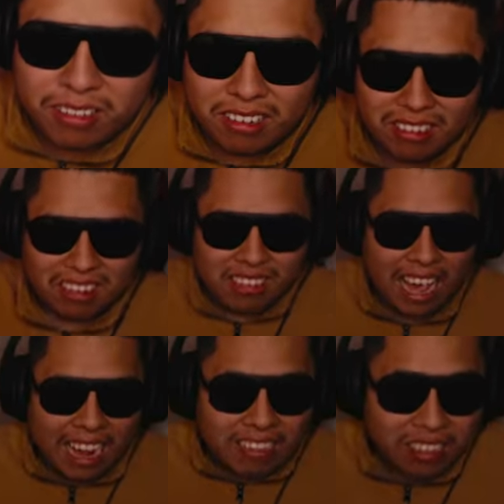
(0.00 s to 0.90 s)
This is
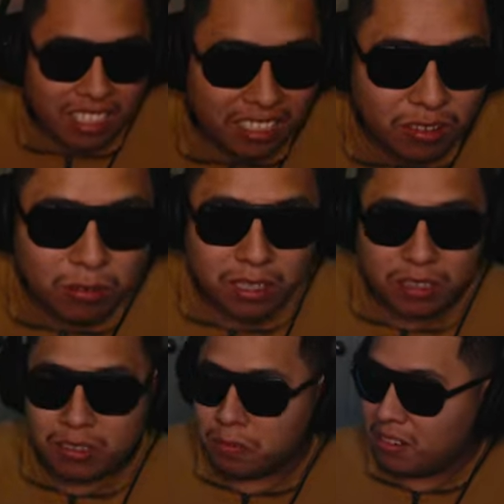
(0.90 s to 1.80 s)
actually doing
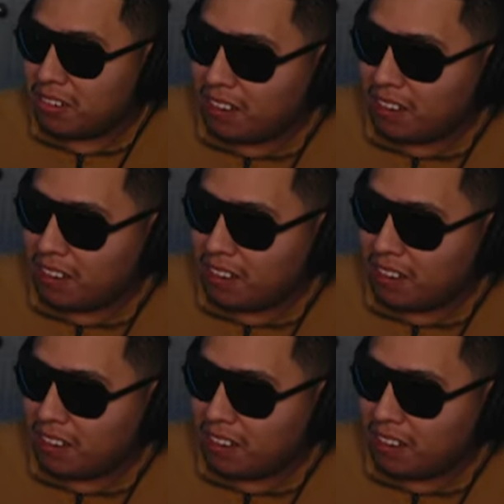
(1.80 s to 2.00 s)
good, bro.